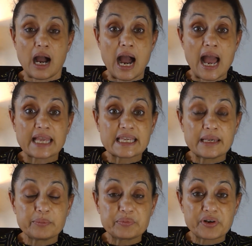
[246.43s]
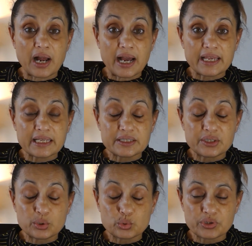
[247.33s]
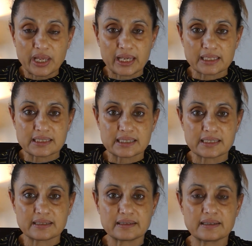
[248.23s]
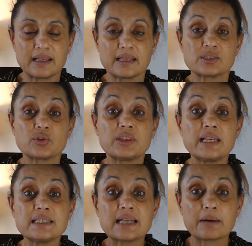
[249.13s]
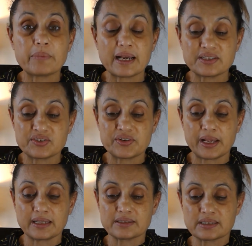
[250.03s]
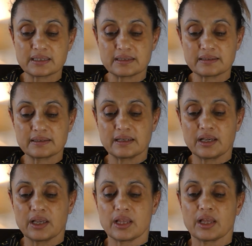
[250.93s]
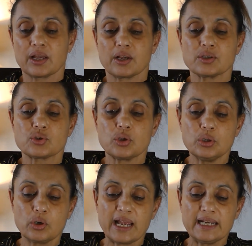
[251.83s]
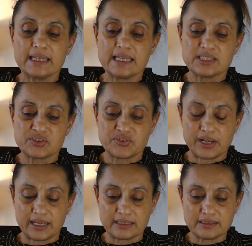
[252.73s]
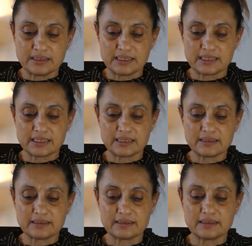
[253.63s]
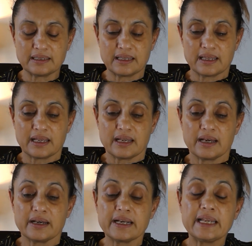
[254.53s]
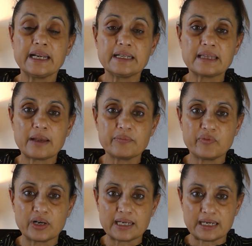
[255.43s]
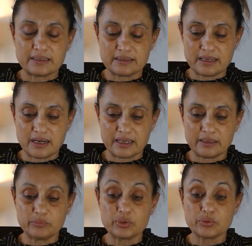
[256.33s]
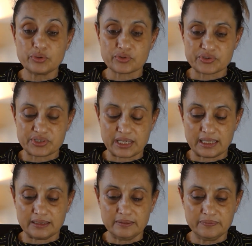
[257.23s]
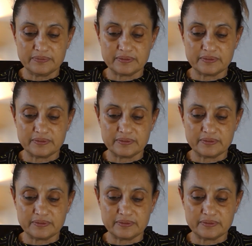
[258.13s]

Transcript: I keep trying new things. So these are my strengths. So look at these strengths. Read them one at a time to yourself